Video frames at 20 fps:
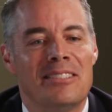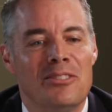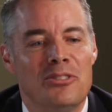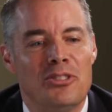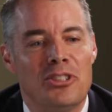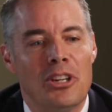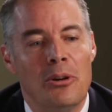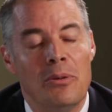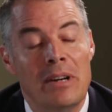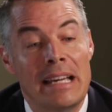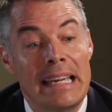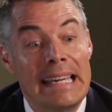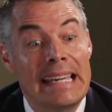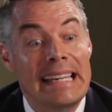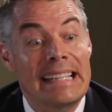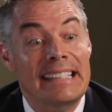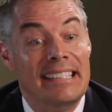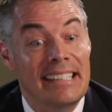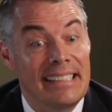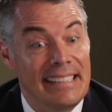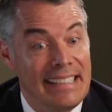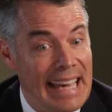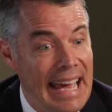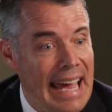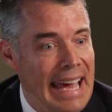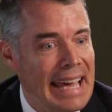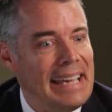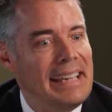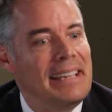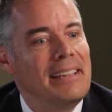And so
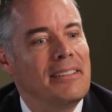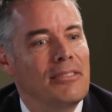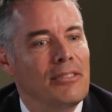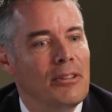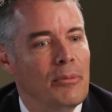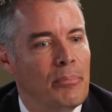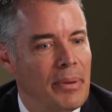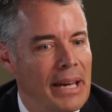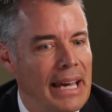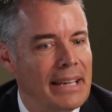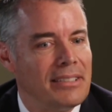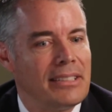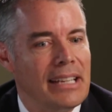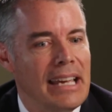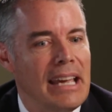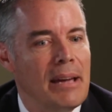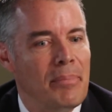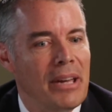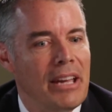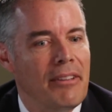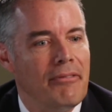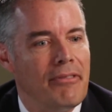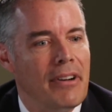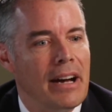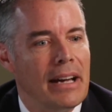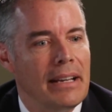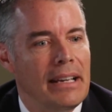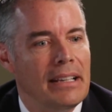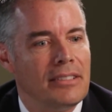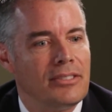today, the best campaign
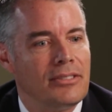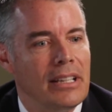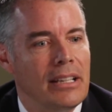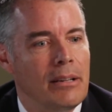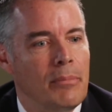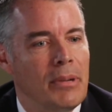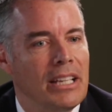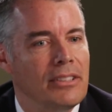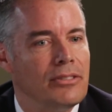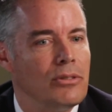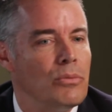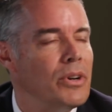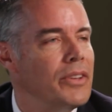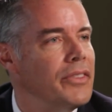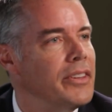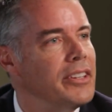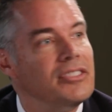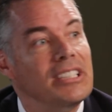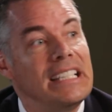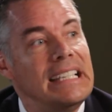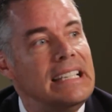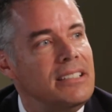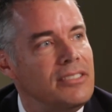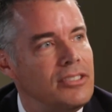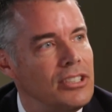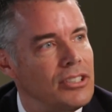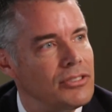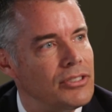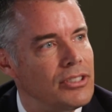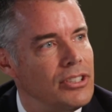finance database, the one that's
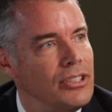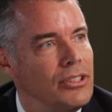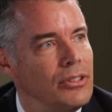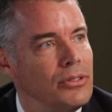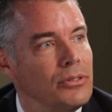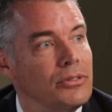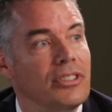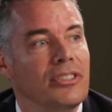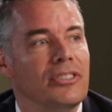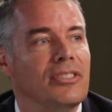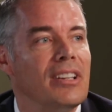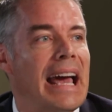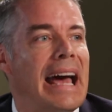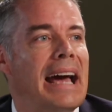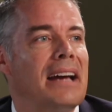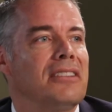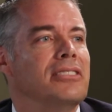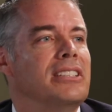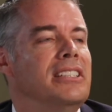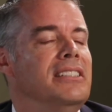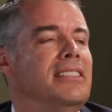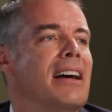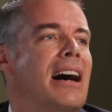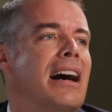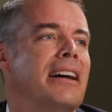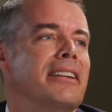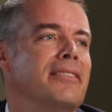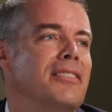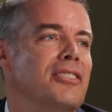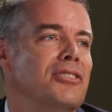easiest to use, is actually
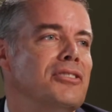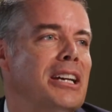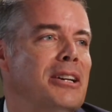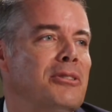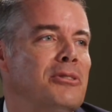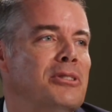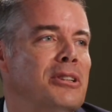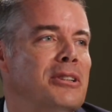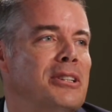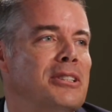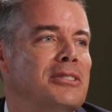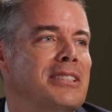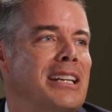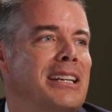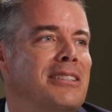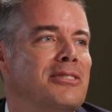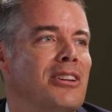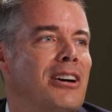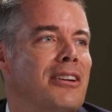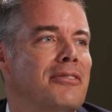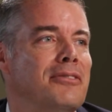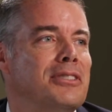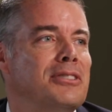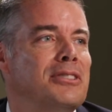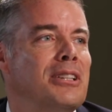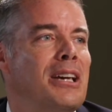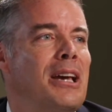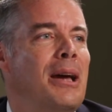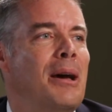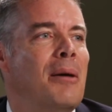not in the Secretary of State's office,